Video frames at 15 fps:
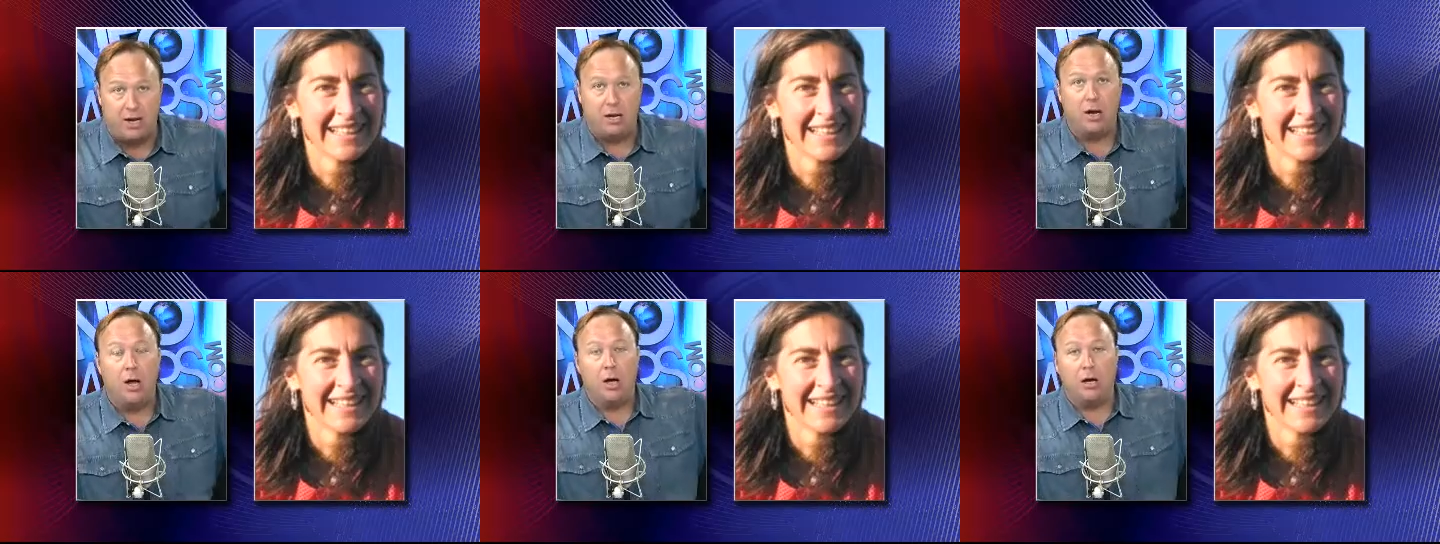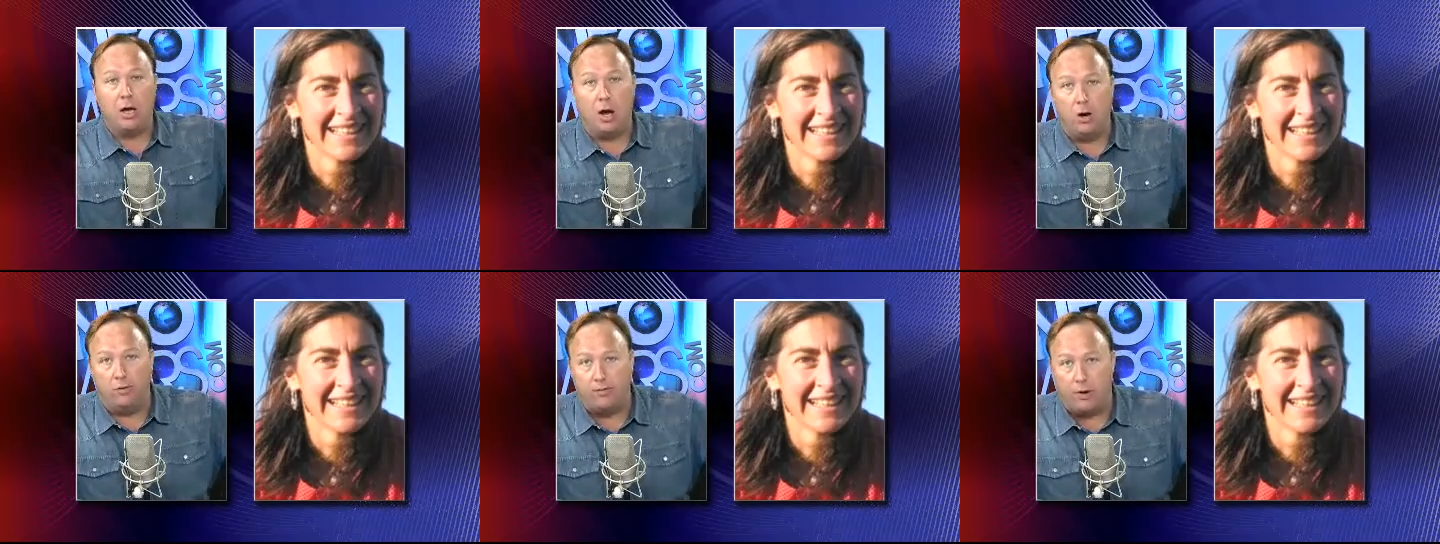
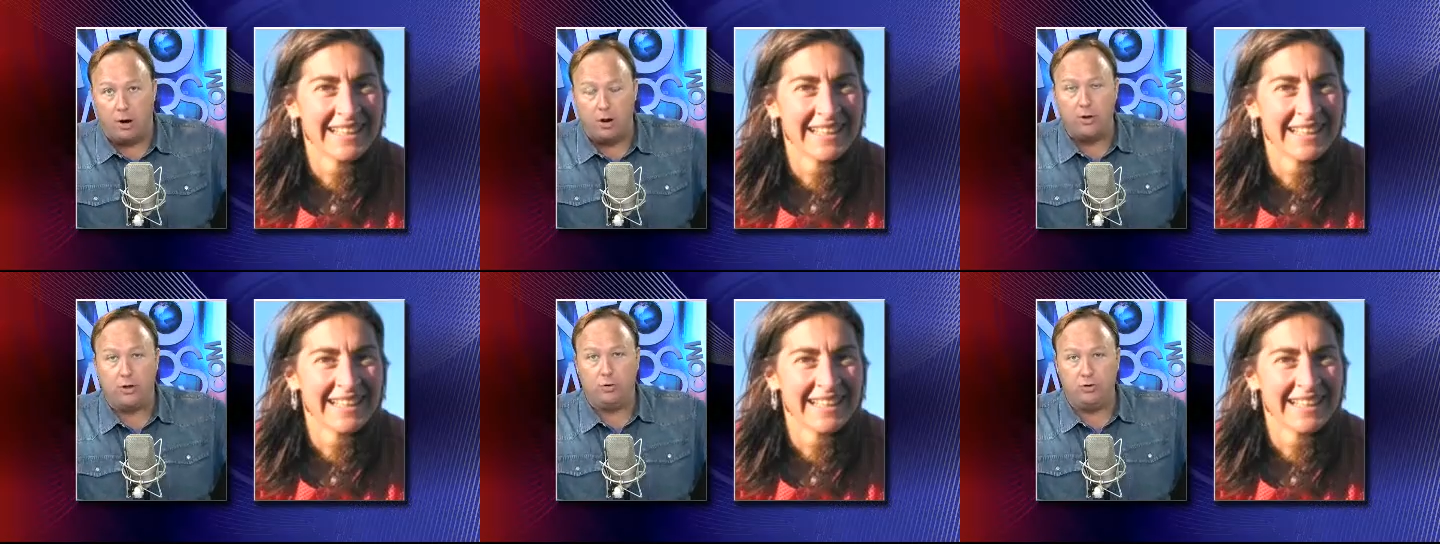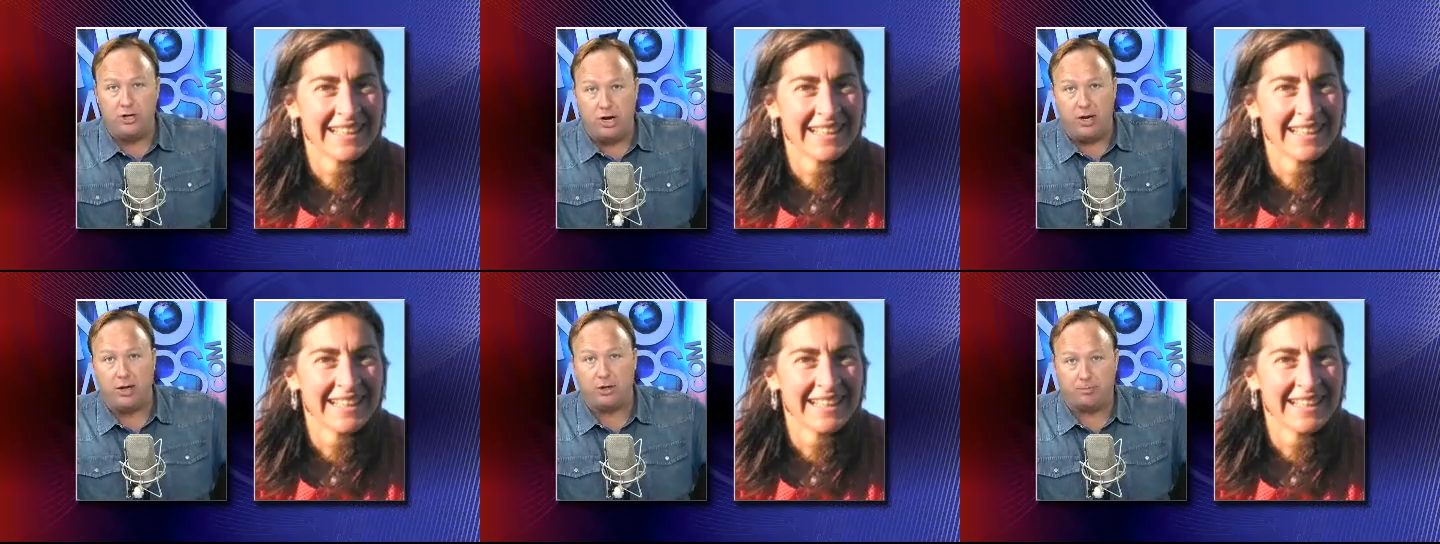Speaker 1: covert eugenics
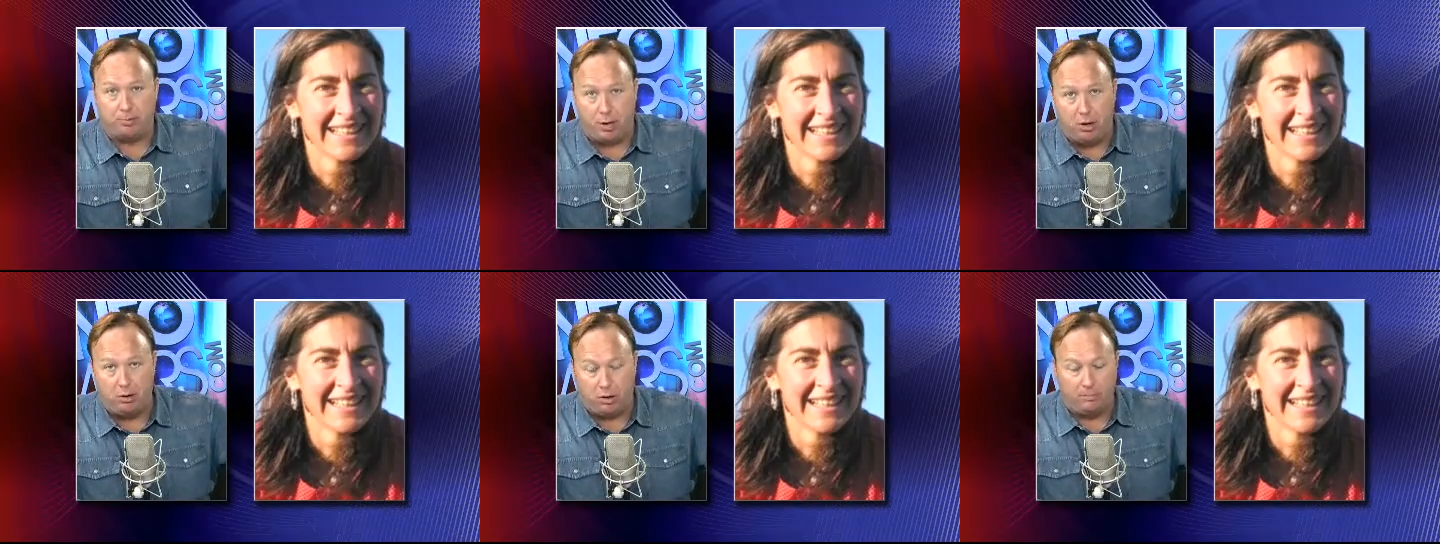program.